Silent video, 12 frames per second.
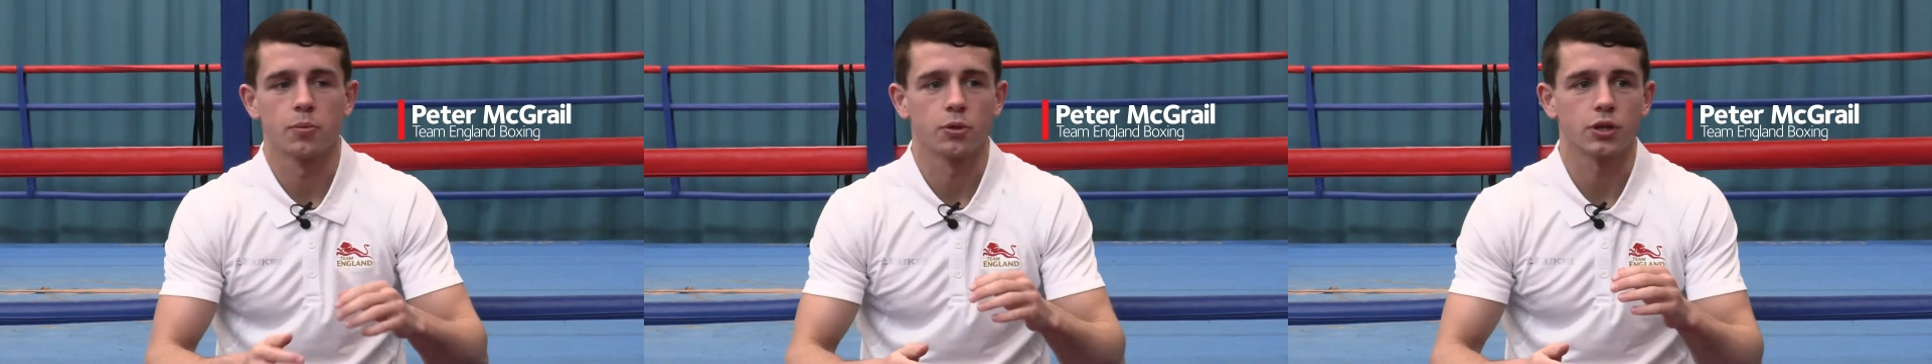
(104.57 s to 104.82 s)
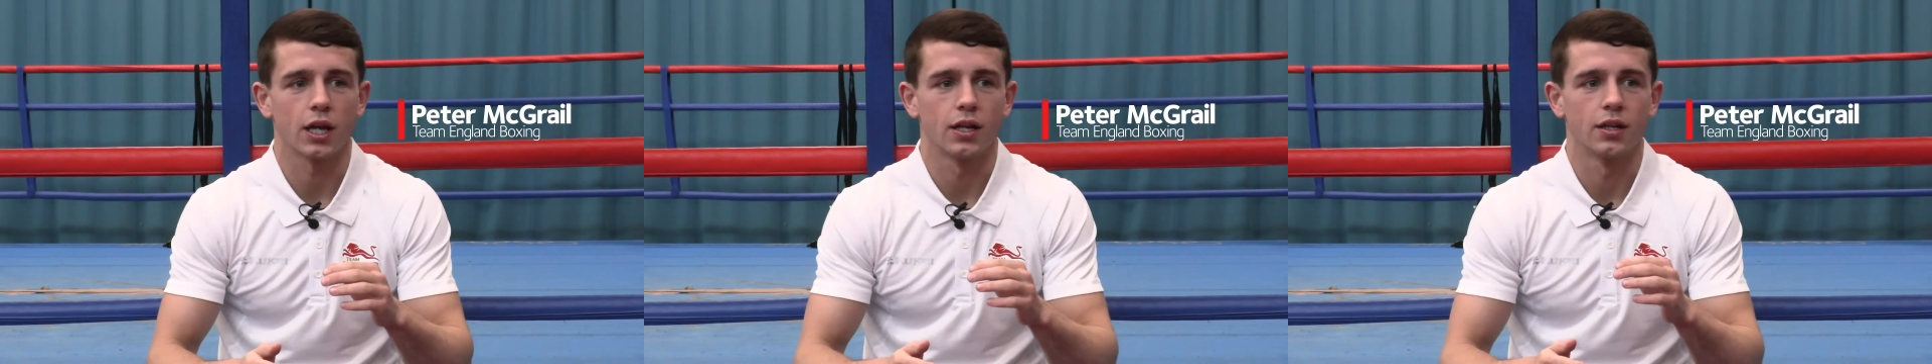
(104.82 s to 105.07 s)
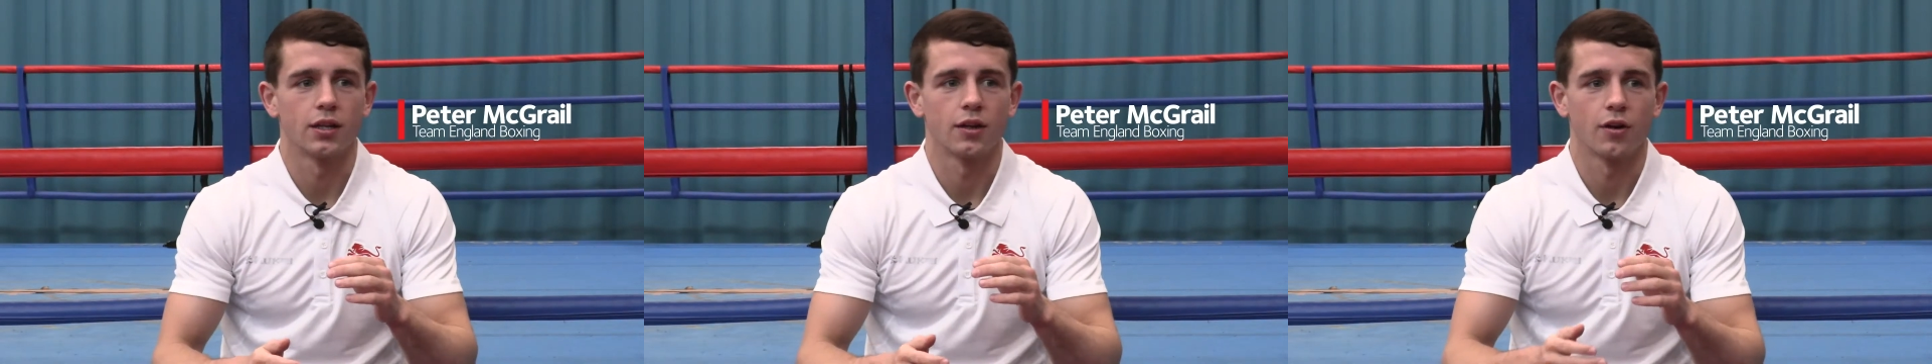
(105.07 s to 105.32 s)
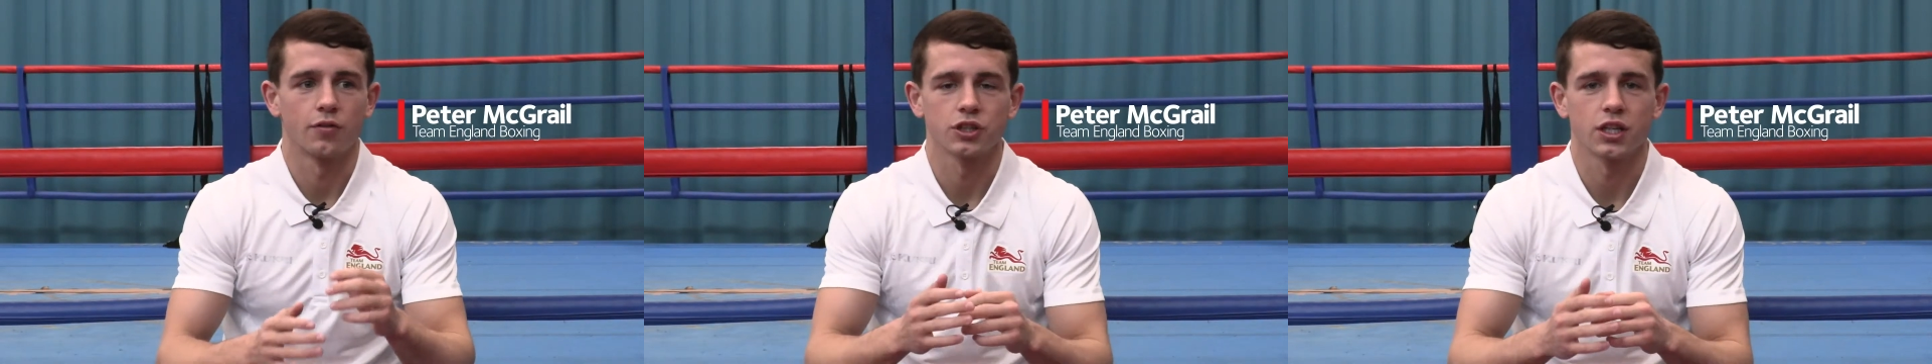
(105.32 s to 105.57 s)
but then
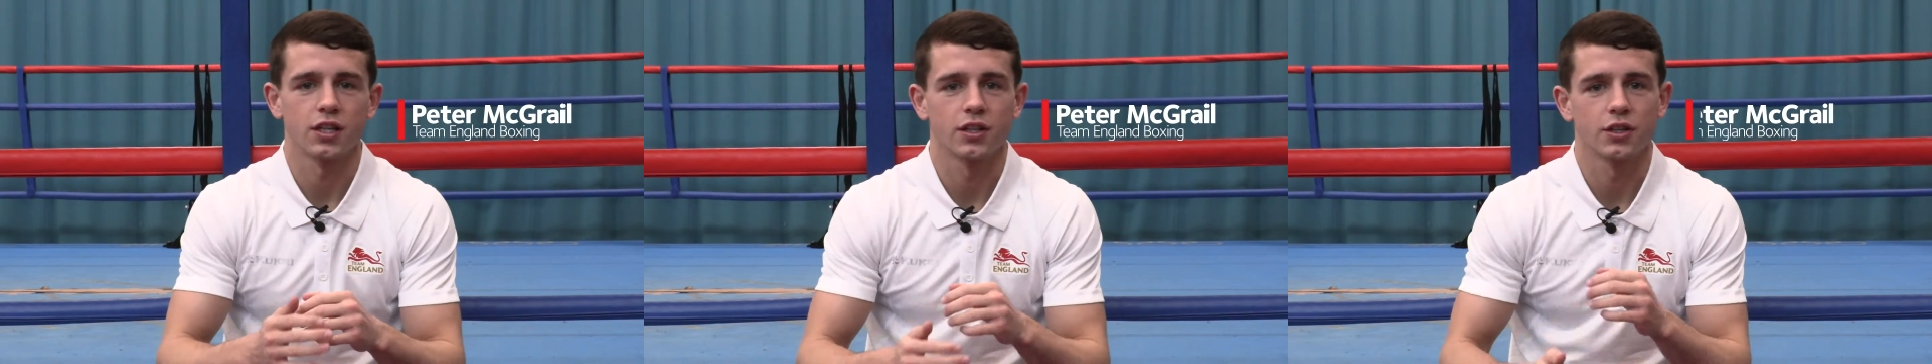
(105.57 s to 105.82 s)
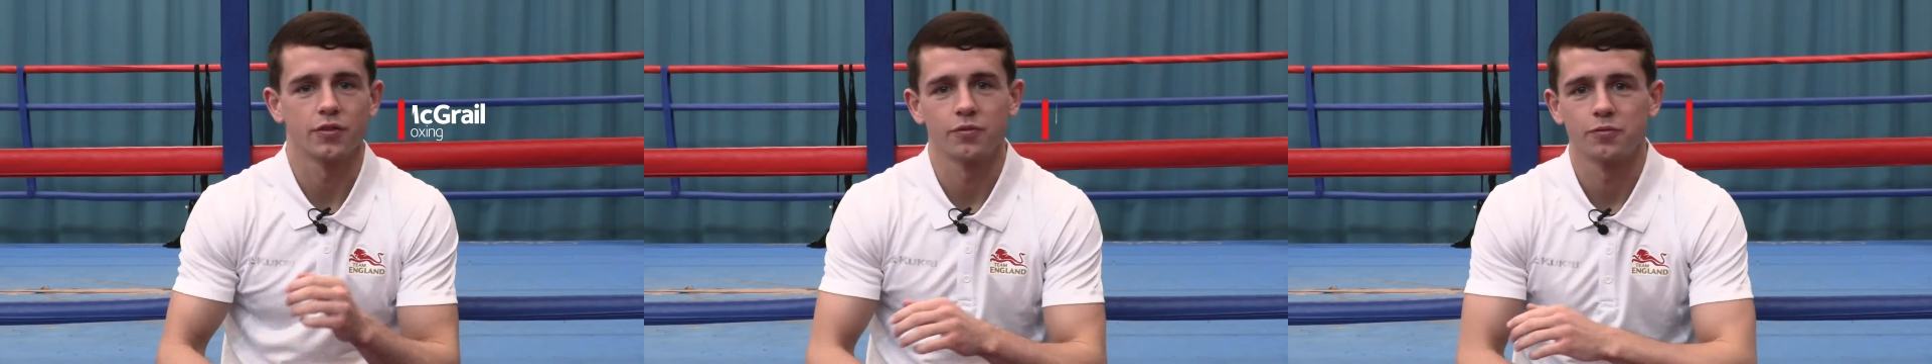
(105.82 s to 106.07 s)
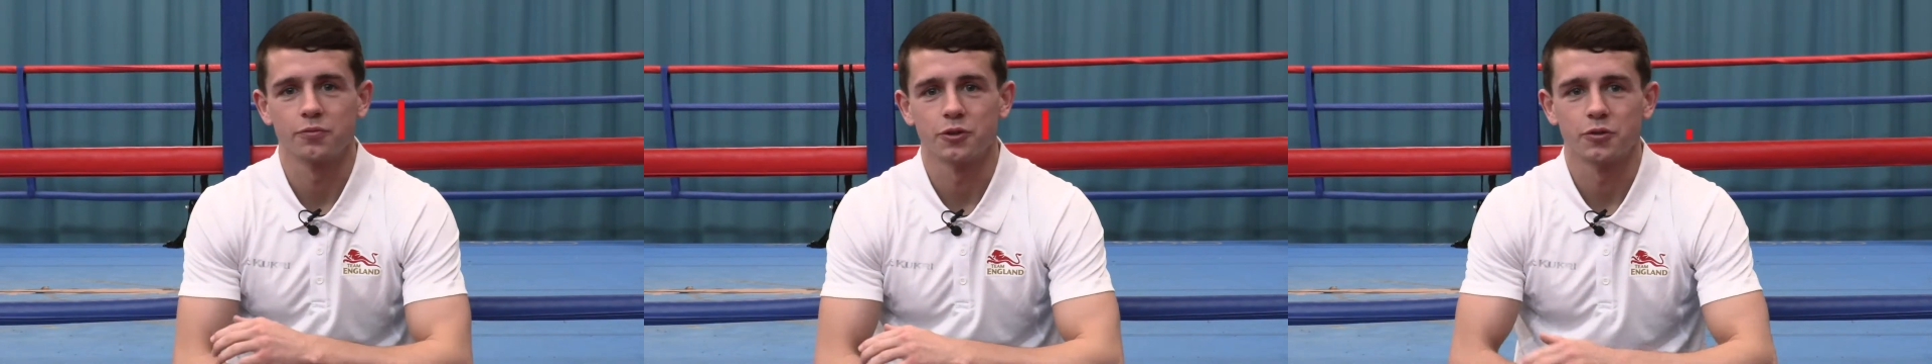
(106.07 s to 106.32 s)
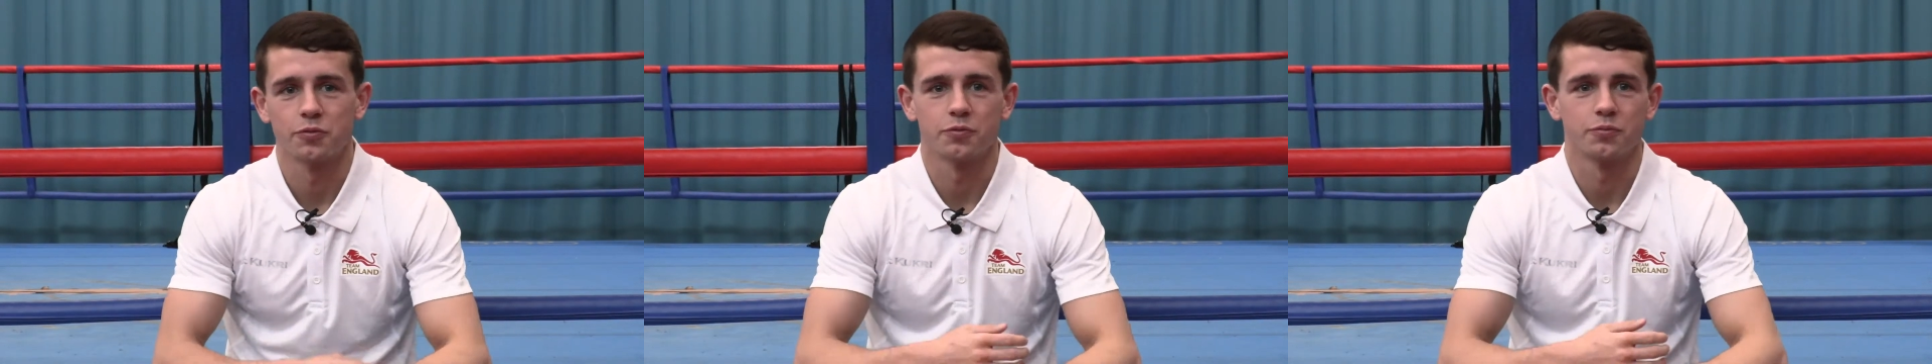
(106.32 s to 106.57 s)
obviously you've
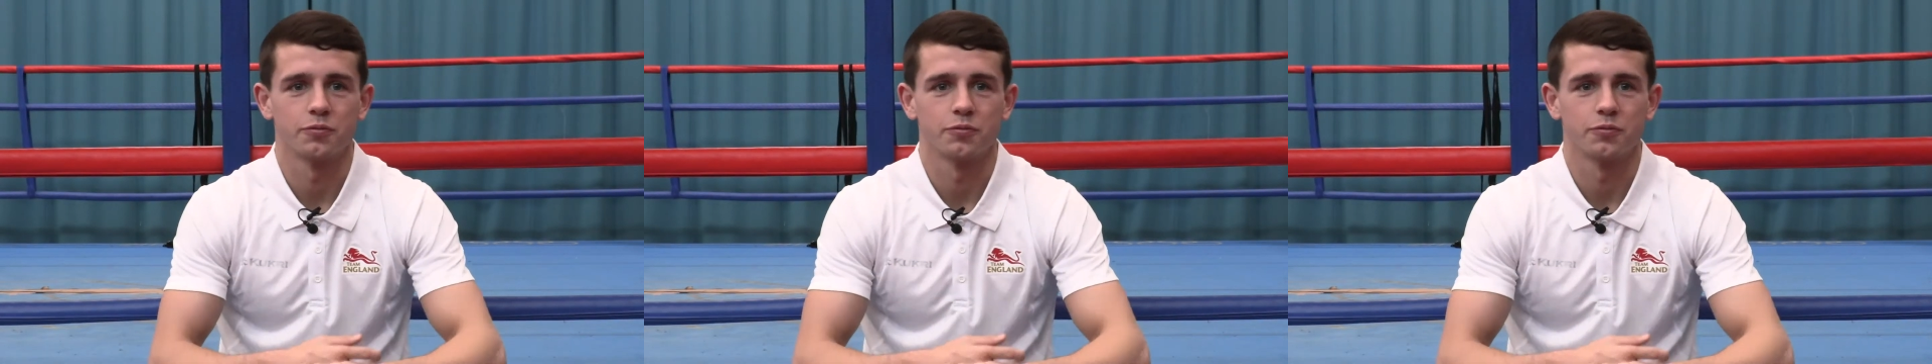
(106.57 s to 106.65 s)
you've